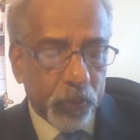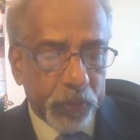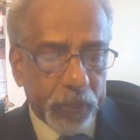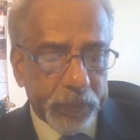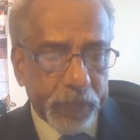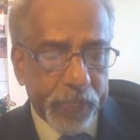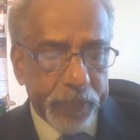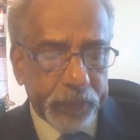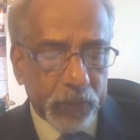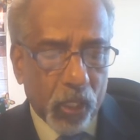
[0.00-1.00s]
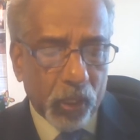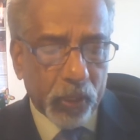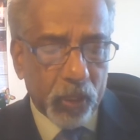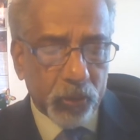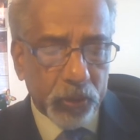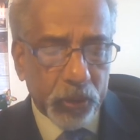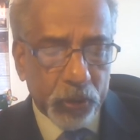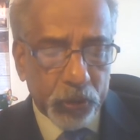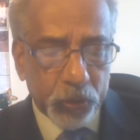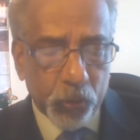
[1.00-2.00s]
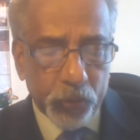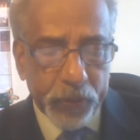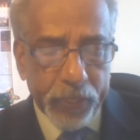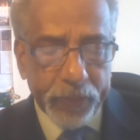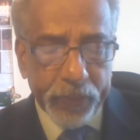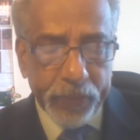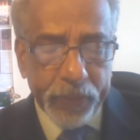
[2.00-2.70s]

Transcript: The studies all around show that